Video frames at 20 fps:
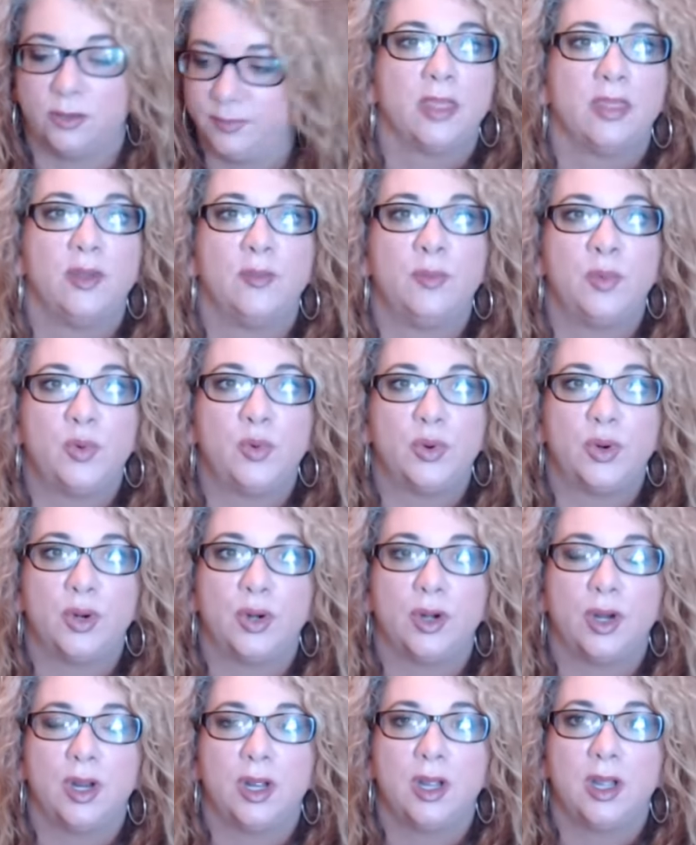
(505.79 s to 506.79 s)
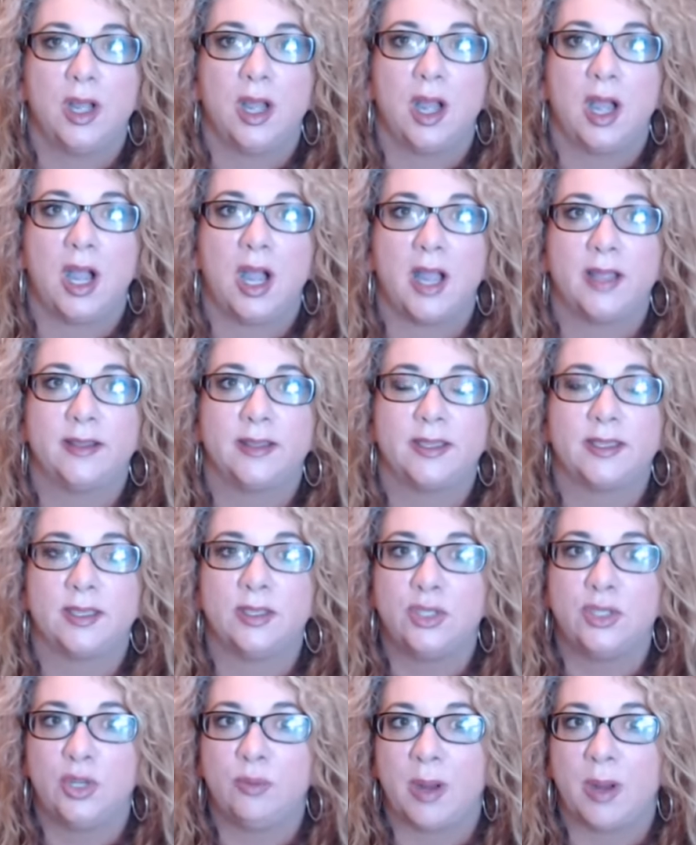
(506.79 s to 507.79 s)
The more I listen
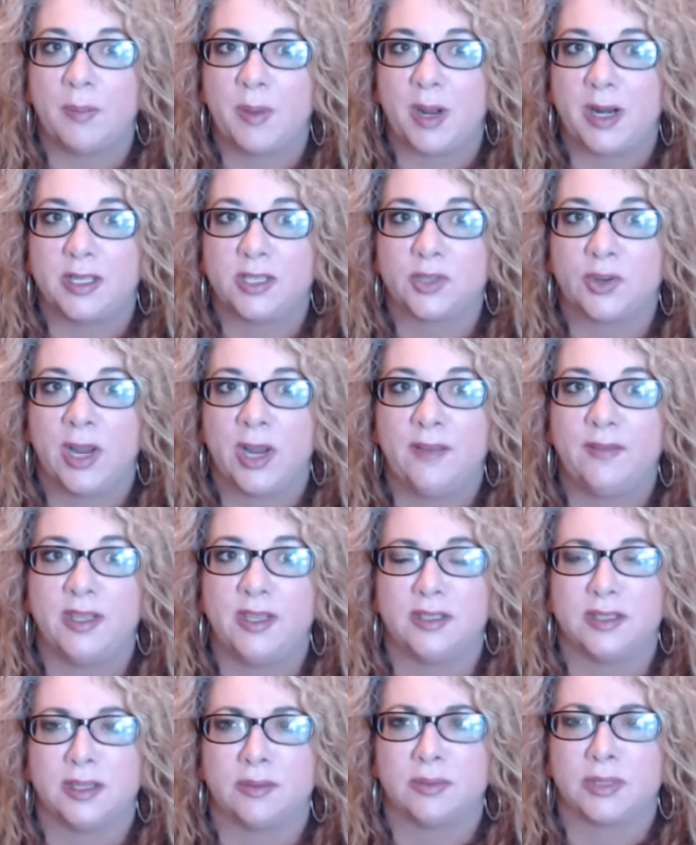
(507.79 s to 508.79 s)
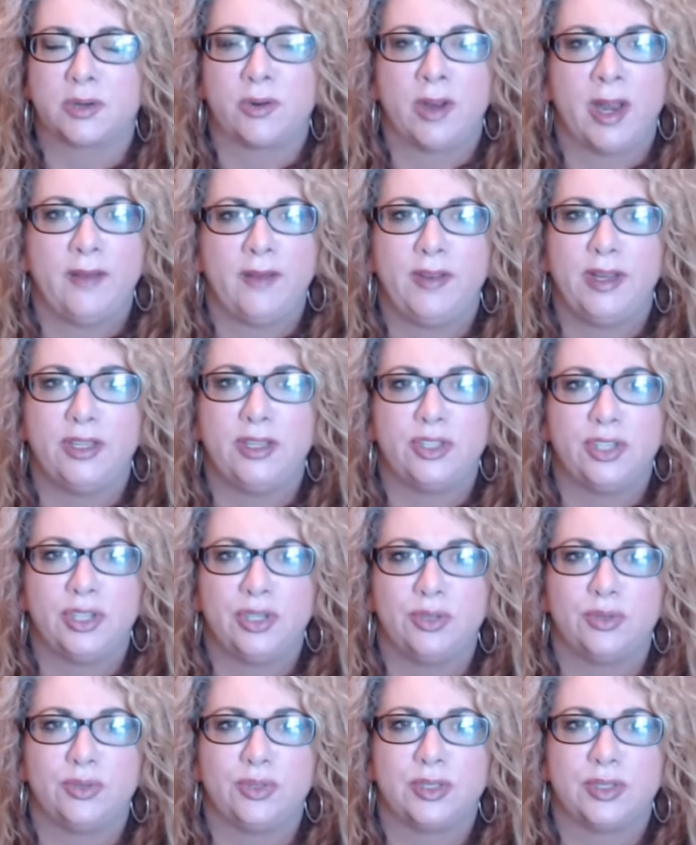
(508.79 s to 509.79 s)
to my body's cravings, I was craving
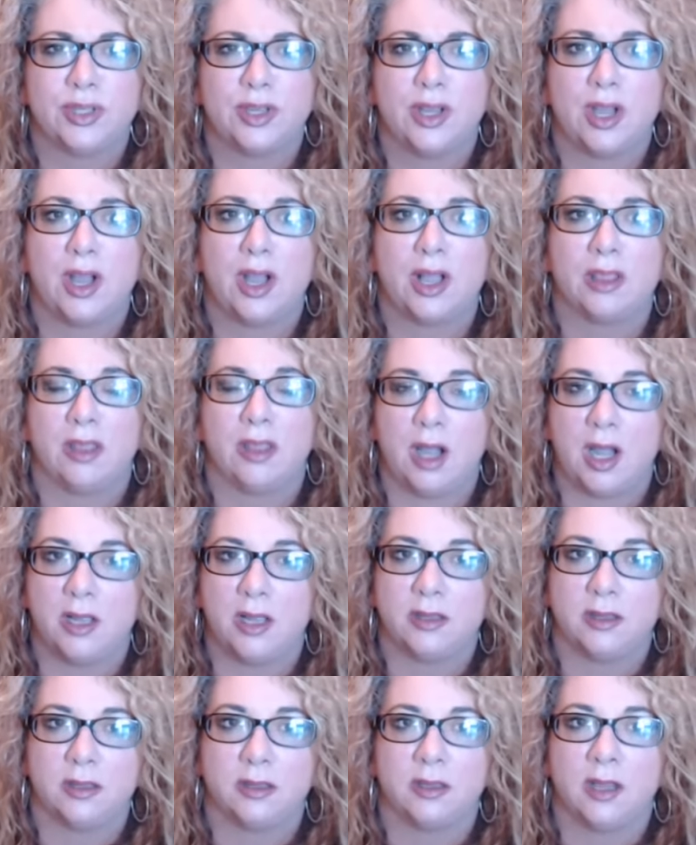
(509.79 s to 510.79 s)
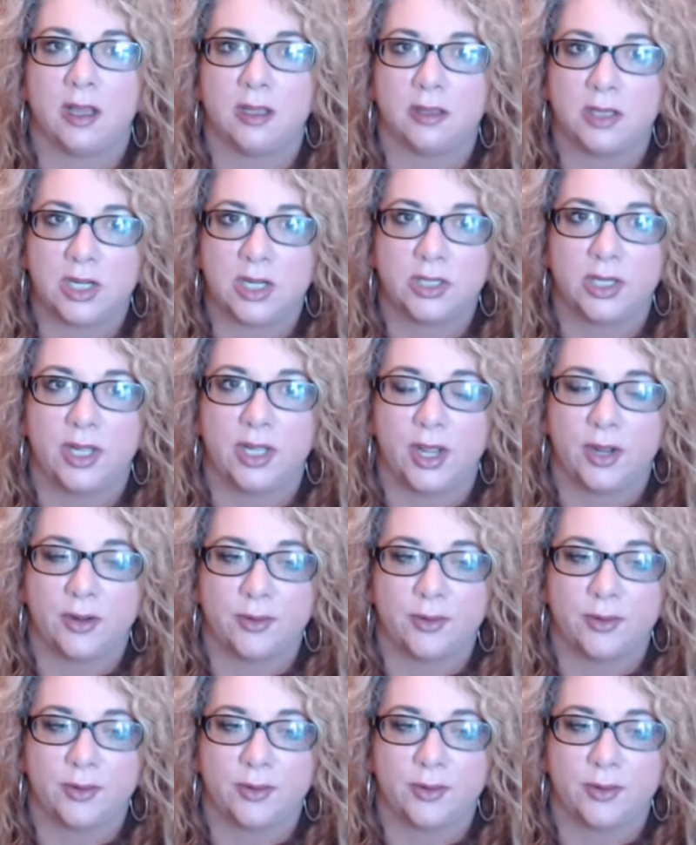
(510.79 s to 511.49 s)
juice a lot not long ago.